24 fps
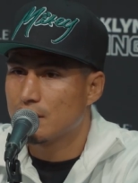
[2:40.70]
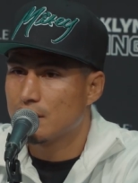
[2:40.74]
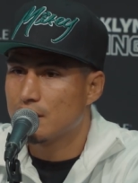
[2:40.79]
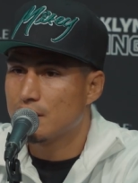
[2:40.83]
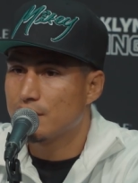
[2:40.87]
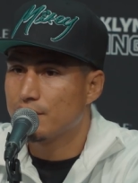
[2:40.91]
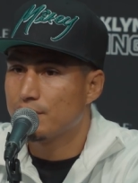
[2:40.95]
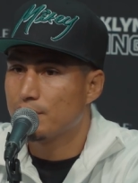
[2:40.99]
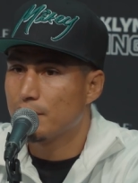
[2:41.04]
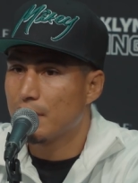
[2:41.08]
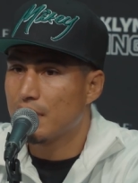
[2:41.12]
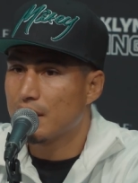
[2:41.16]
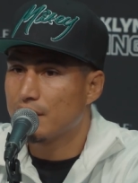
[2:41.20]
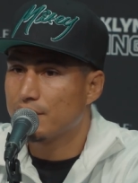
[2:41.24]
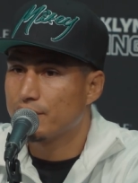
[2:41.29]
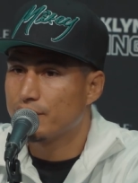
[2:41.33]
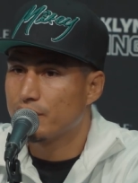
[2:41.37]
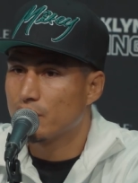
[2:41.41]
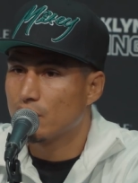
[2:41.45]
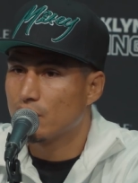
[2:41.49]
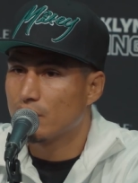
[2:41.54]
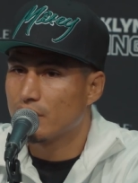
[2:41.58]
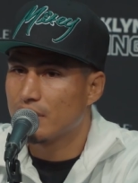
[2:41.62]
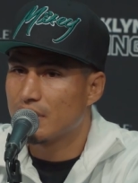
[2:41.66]
He might
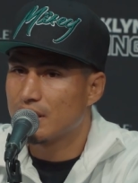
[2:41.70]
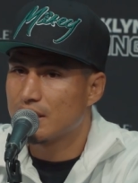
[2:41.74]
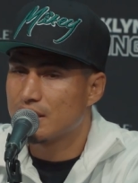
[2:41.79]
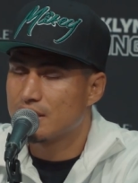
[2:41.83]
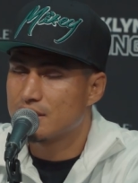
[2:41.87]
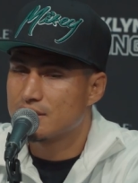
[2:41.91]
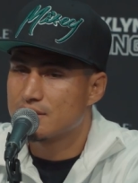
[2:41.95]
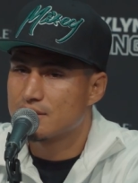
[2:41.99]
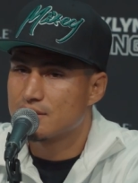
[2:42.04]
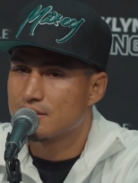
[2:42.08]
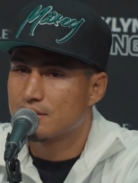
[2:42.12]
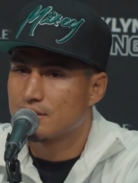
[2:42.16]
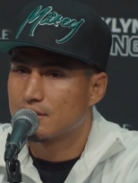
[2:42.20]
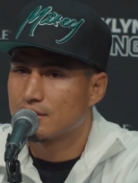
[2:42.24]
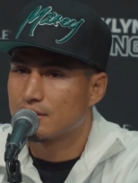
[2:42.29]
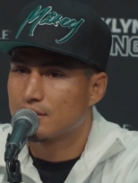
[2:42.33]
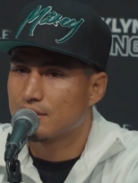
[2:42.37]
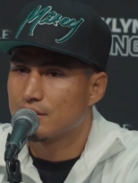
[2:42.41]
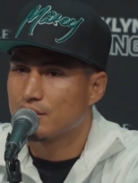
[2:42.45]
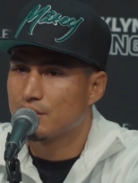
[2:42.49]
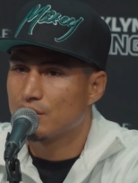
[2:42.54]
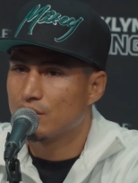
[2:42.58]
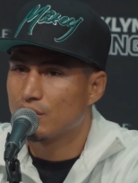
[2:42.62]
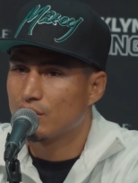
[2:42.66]
feel that it's,
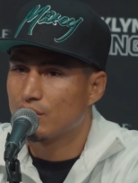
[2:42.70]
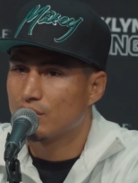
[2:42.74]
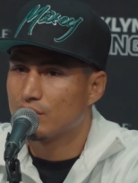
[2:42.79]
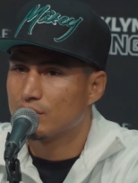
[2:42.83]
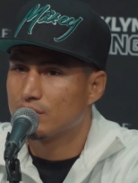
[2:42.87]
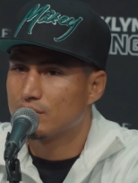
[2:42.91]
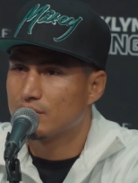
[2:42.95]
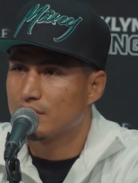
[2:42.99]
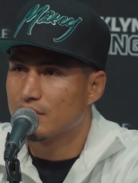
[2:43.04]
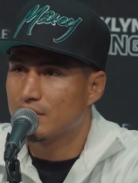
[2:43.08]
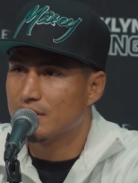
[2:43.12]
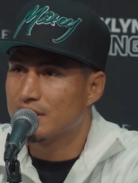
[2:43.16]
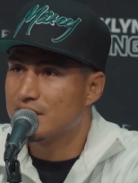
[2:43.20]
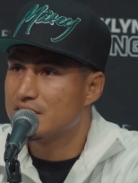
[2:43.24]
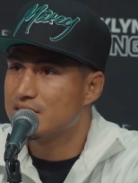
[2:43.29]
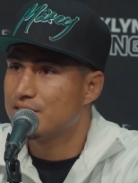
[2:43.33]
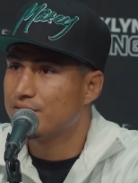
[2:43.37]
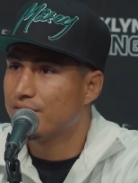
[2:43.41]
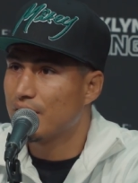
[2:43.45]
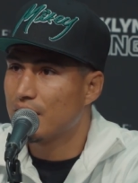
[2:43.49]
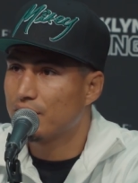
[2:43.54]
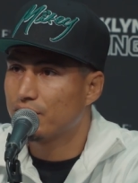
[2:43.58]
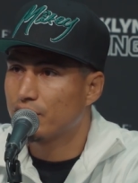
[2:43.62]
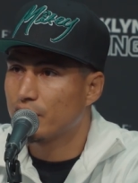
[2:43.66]
you know, an easy
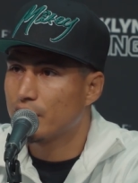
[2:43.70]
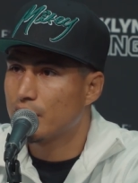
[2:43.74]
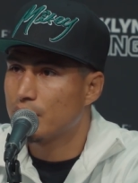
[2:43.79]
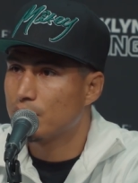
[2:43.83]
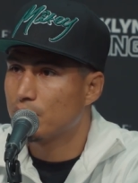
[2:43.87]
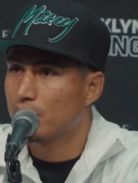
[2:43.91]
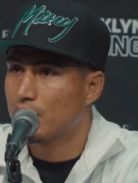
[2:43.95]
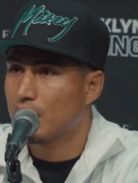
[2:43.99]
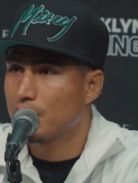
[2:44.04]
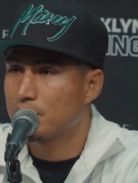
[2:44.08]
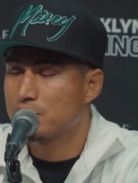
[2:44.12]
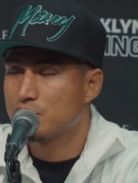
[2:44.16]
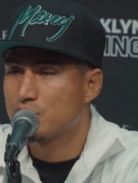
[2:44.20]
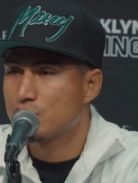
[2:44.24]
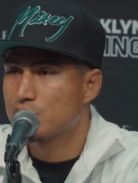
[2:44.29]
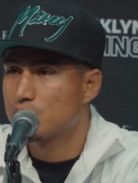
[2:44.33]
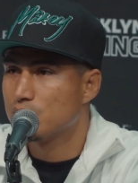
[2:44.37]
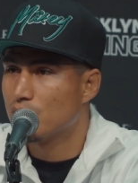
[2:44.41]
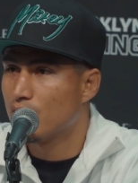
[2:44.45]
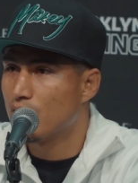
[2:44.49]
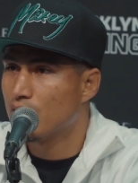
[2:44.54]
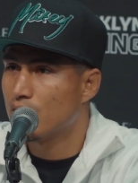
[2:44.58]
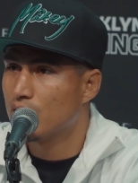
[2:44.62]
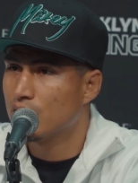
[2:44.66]
fight for him when I'm too
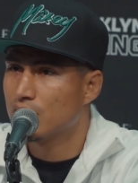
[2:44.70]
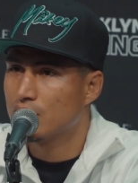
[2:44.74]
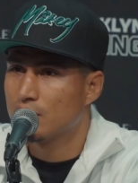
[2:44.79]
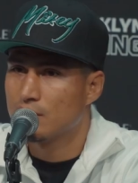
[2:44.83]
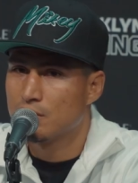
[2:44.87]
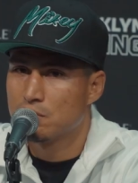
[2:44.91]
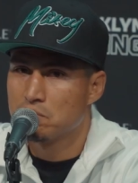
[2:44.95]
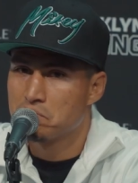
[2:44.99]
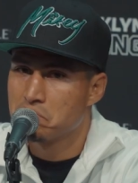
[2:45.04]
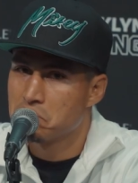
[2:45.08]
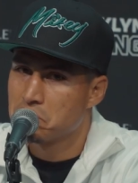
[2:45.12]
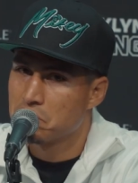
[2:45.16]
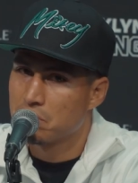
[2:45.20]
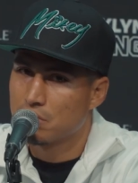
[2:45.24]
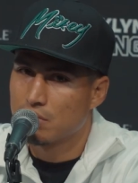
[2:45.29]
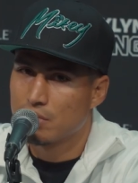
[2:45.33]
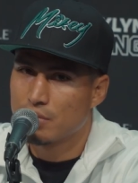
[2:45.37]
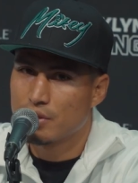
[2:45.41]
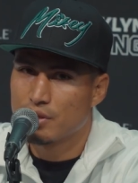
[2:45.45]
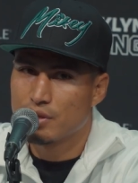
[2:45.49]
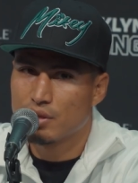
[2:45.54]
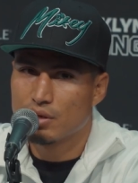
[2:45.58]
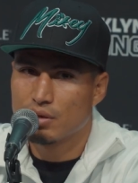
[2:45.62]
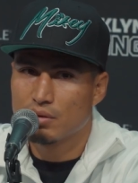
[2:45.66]
small.
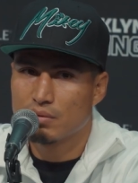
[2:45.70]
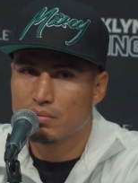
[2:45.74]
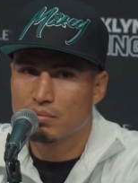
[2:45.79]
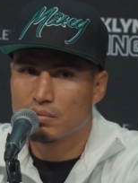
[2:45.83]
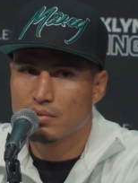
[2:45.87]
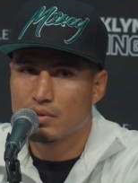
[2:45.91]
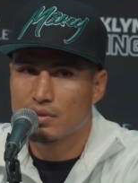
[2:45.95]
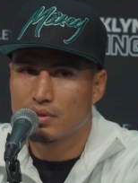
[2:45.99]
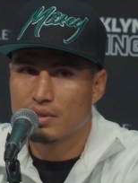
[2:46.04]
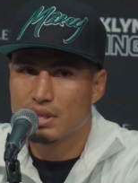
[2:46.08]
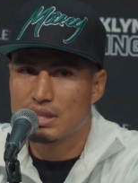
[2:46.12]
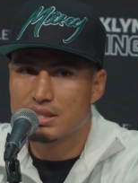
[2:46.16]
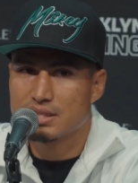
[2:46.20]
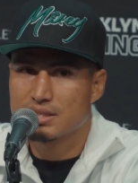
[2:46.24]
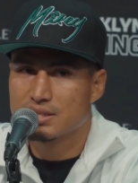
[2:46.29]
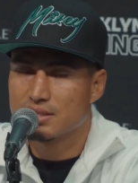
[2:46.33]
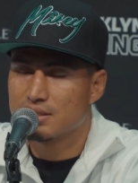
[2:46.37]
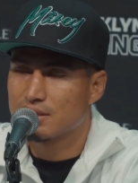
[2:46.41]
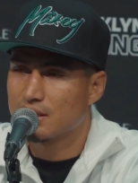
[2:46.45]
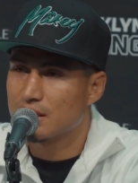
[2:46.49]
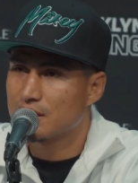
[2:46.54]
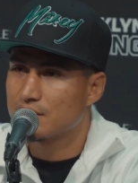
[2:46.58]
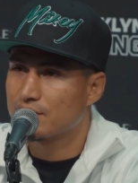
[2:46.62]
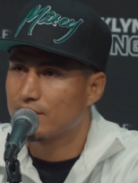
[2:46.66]
You know, well, that's
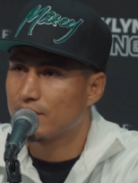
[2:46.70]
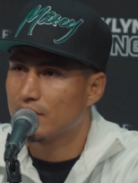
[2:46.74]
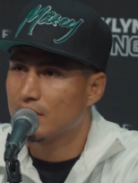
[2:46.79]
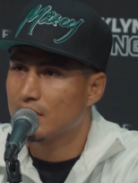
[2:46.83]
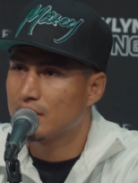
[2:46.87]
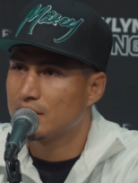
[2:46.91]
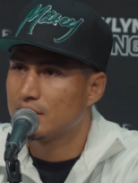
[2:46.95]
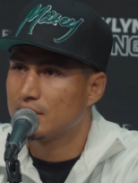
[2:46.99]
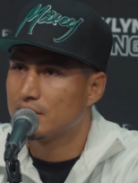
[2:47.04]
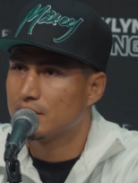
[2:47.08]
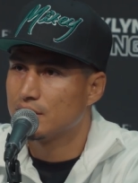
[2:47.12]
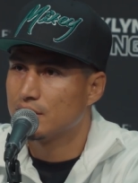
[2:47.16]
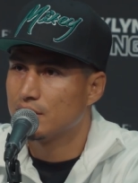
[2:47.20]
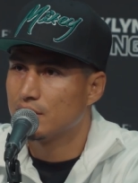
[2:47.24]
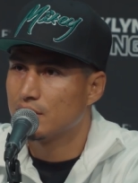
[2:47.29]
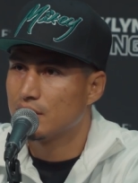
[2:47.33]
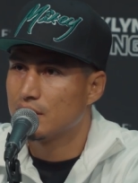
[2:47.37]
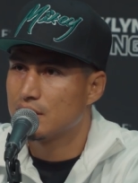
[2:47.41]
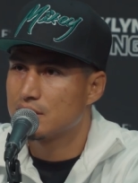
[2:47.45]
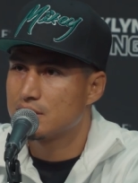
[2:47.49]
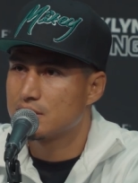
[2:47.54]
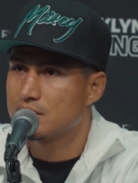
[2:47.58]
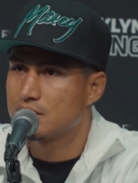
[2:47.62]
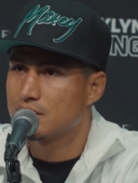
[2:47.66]
that's fine. You
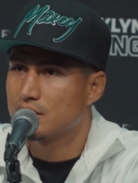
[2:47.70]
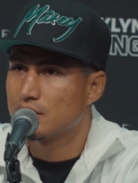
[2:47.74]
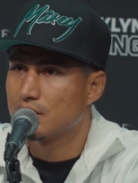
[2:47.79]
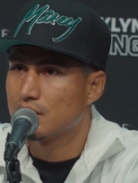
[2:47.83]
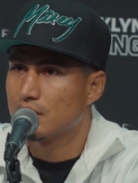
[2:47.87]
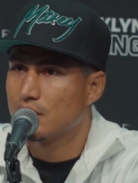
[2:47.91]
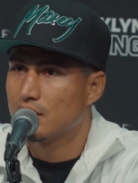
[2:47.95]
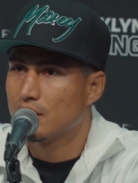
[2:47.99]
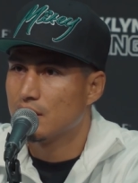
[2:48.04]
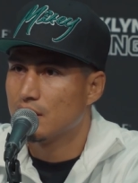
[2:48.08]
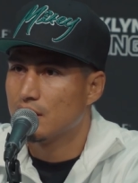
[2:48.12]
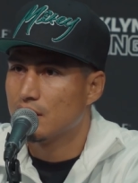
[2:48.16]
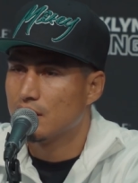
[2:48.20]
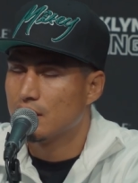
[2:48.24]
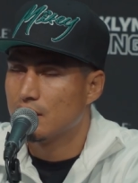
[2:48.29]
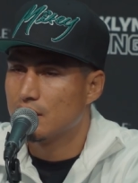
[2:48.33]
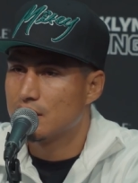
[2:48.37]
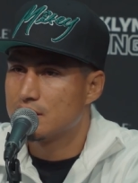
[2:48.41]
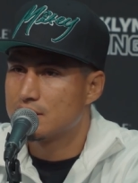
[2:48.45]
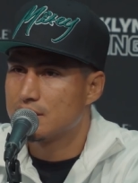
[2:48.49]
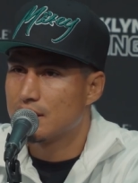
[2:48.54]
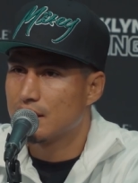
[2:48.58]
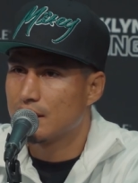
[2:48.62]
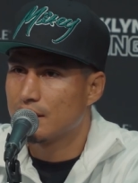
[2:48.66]
know, let's
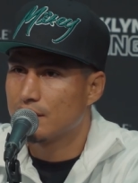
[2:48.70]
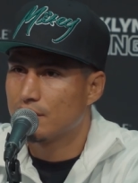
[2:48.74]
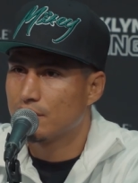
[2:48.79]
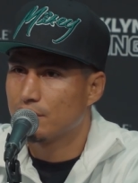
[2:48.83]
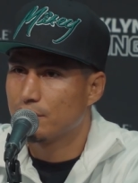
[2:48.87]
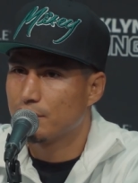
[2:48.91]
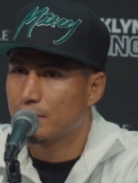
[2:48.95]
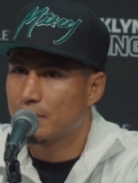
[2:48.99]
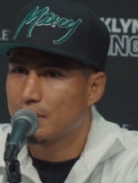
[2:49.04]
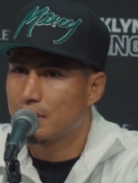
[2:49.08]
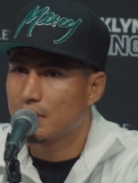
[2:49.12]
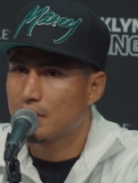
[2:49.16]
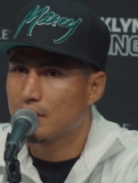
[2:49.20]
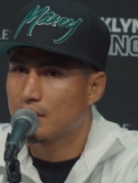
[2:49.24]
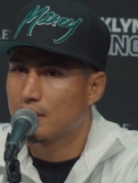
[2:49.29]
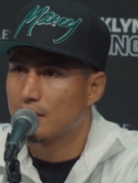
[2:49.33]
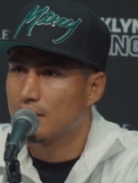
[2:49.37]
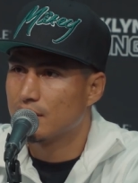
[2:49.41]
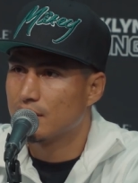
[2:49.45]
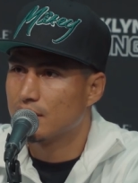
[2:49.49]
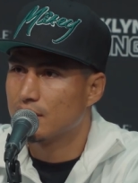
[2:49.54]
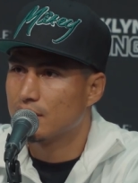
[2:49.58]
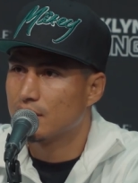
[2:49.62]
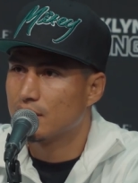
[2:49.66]
let's get in the ring
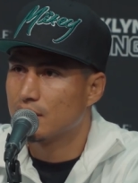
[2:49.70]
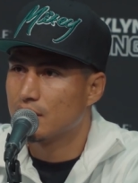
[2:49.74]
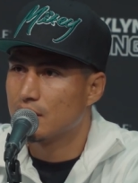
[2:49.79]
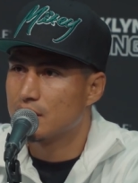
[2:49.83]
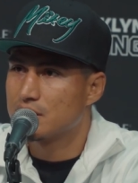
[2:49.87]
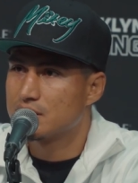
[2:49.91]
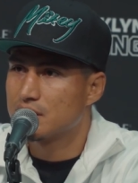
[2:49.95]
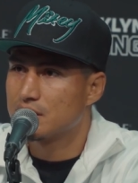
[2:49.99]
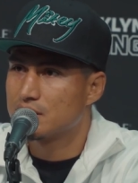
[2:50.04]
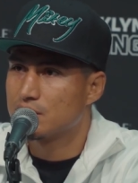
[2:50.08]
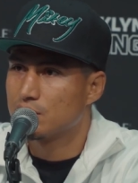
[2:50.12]
and let's